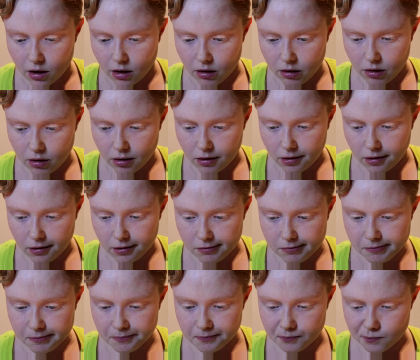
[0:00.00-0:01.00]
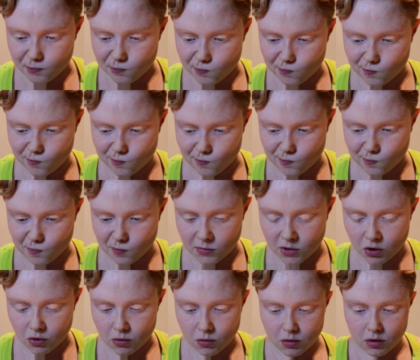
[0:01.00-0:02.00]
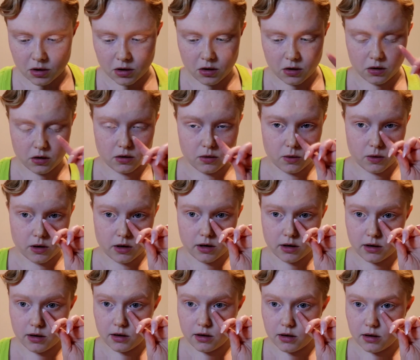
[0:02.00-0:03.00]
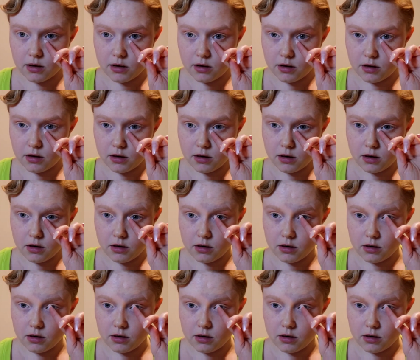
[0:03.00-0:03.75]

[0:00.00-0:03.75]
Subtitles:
Don't want to go in.